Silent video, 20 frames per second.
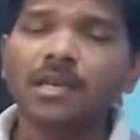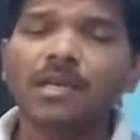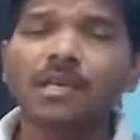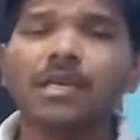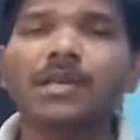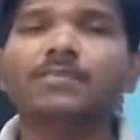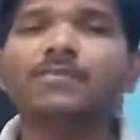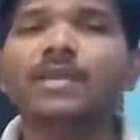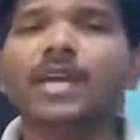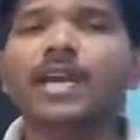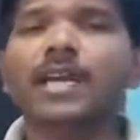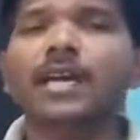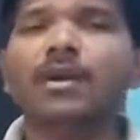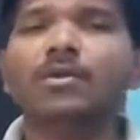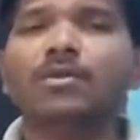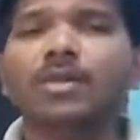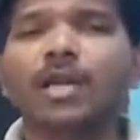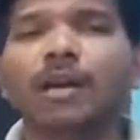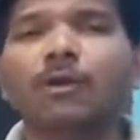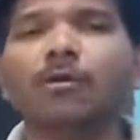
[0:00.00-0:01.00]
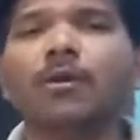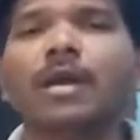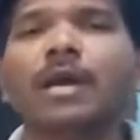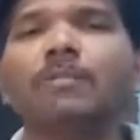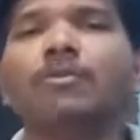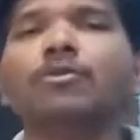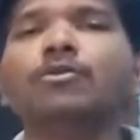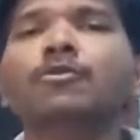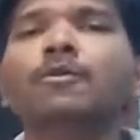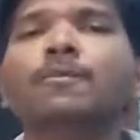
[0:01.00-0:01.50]
if they could
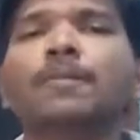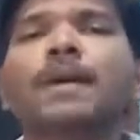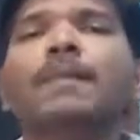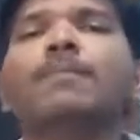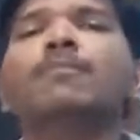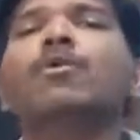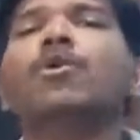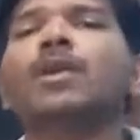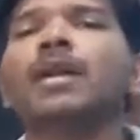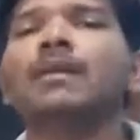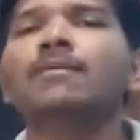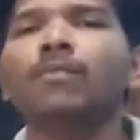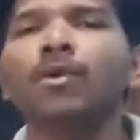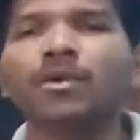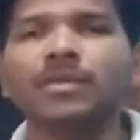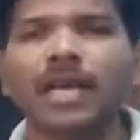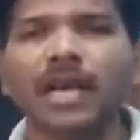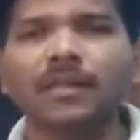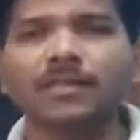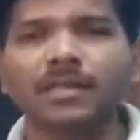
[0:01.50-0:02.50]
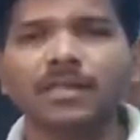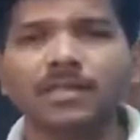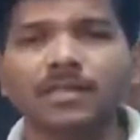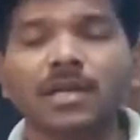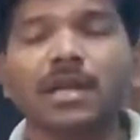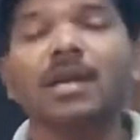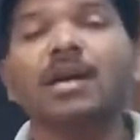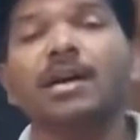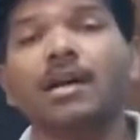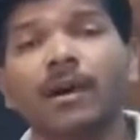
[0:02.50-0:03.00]
able to pay more and more
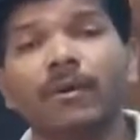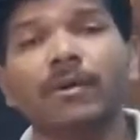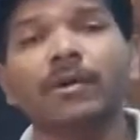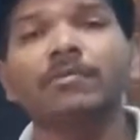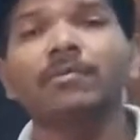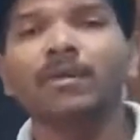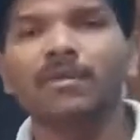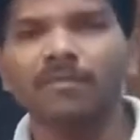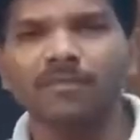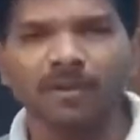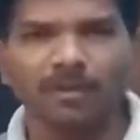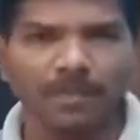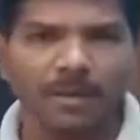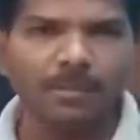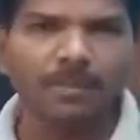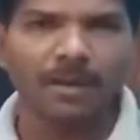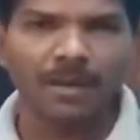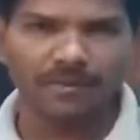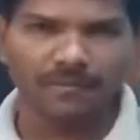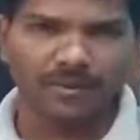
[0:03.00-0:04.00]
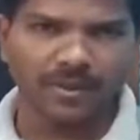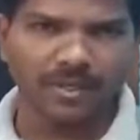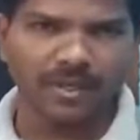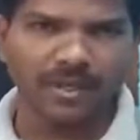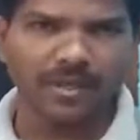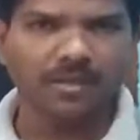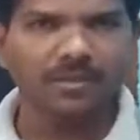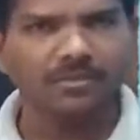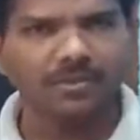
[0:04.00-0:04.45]
taxes, government will be benefited.